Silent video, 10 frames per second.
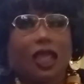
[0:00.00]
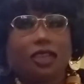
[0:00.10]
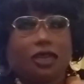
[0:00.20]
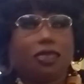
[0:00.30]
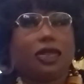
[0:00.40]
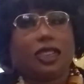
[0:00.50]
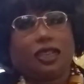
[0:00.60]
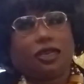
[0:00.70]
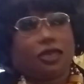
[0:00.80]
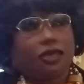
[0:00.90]
I didn't put
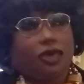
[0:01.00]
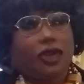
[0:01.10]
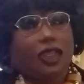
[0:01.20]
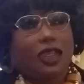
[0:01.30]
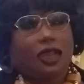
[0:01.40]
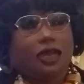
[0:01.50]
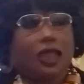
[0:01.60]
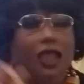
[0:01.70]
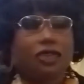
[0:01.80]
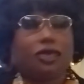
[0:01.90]
any on the forehead.
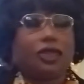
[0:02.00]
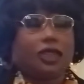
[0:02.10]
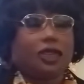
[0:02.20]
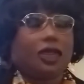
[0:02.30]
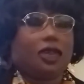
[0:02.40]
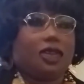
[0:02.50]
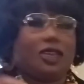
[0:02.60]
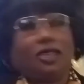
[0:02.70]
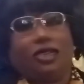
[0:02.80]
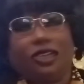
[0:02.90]
Actually,
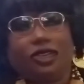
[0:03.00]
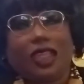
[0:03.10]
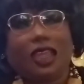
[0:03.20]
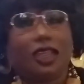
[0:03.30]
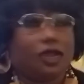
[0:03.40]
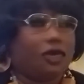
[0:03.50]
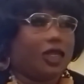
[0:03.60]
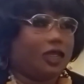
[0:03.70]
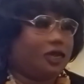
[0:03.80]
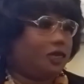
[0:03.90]
let's do that
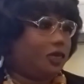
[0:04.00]
anyway.